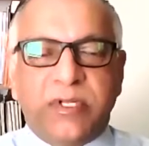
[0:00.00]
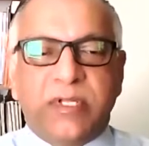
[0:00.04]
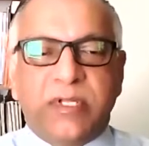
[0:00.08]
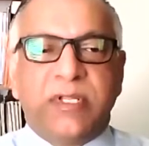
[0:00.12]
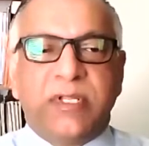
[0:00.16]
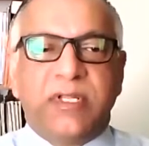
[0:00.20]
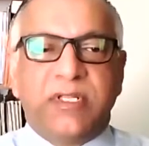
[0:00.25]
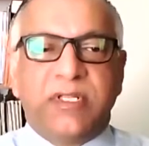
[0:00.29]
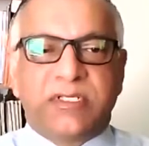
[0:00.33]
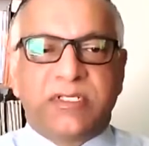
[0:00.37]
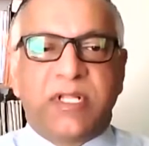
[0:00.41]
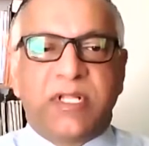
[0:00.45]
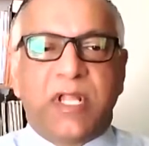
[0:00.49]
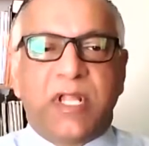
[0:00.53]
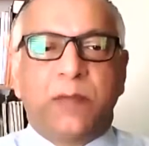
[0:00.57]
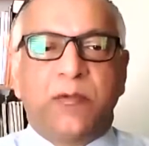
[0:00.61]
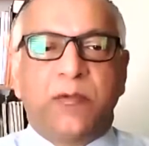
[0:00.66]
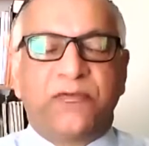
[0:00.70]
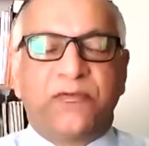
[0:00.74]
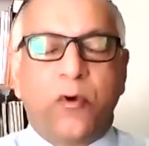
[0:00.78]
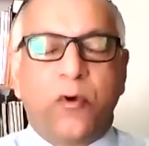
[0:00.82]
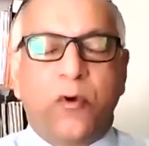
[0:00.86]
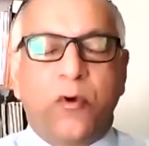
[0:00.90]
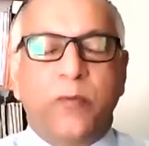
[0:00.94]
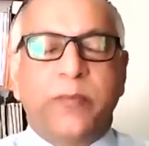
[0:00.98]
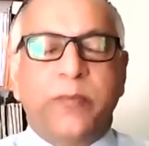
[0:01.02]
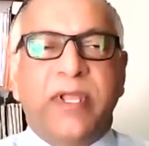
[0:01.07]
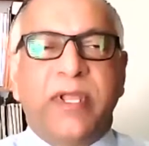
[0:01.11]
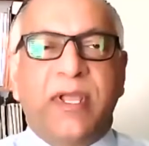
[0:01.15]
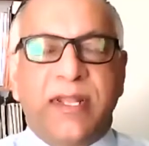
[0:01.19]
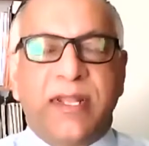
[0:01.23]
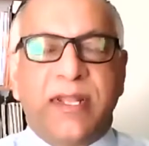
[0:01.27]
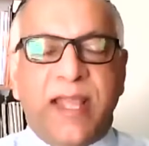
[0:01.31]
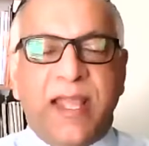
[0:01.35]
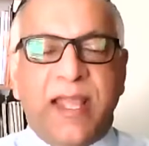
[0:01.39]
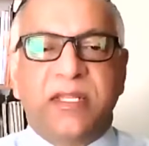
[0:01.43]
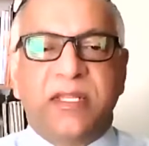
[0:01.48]
Islamophobia and
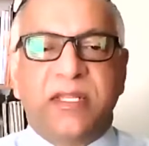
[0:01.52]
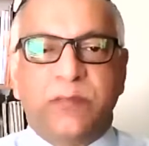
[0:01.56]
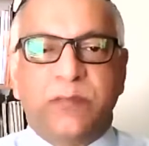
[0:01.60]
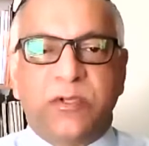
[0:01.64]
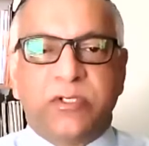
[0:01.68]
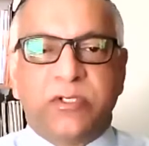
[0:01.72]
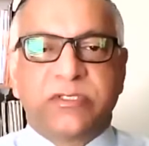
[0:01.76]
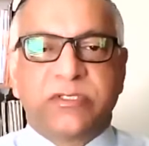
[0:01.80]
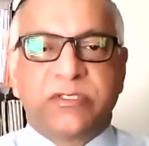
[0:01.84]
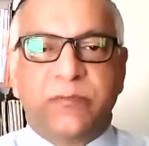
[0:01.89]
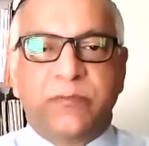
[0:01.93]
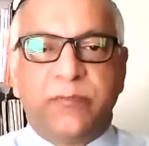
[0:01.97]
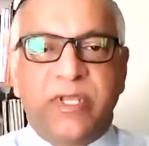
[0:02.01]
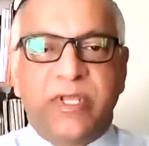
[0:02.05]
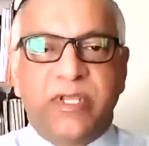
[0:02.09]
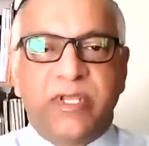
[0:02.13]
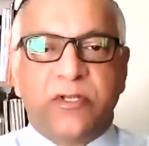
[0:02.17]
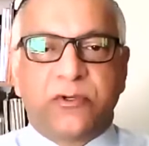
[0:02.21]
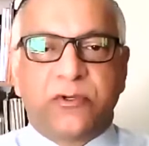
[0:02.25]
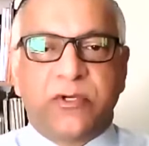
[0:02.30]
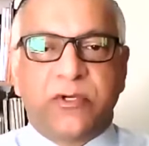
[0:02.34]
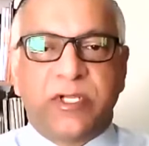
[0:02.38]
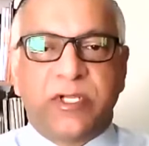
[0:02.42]
anti-Muslim bigotry.